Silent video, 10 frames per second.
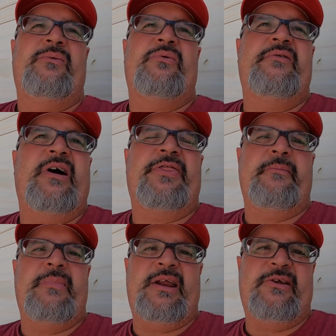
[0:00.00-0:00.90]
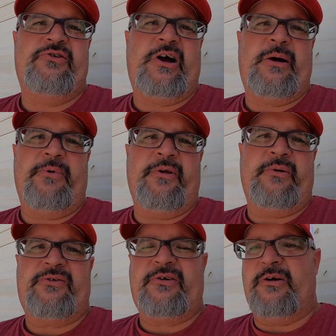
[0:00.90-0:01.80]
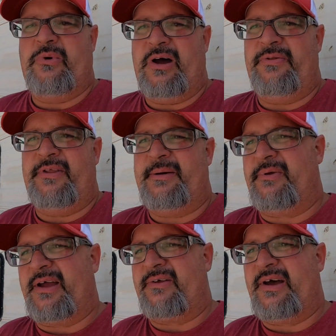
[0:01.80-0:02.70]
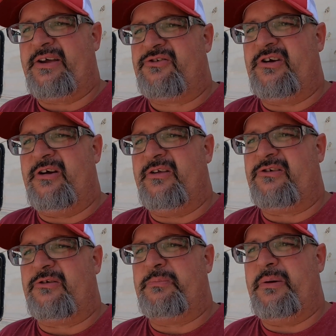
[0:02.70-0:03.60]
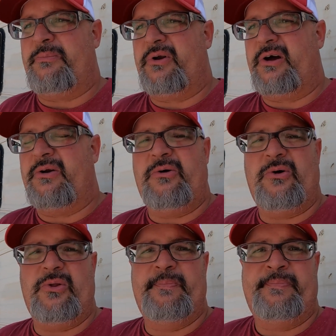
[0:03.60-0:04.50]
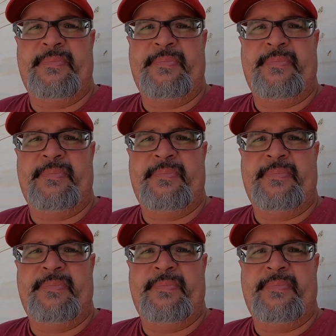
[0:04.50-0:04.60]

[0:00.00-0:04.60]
We've got the mini chopper that we started welding up like last year that's just been put on hold.